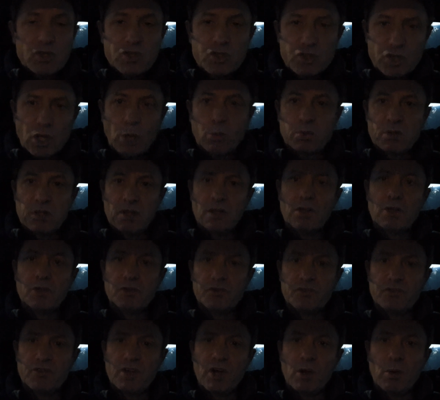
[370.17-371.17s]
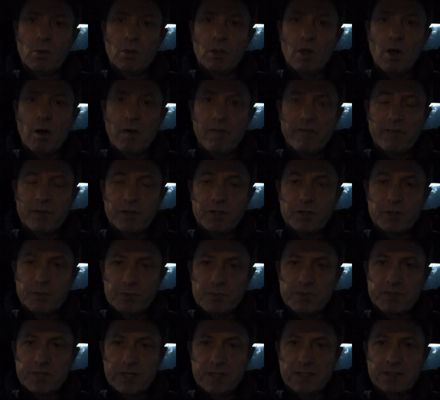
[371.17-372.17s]
total control of
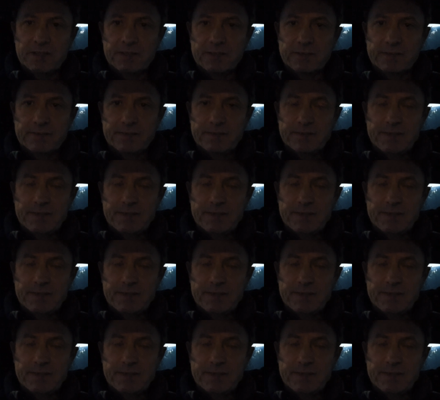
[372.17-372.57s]
New Zealand.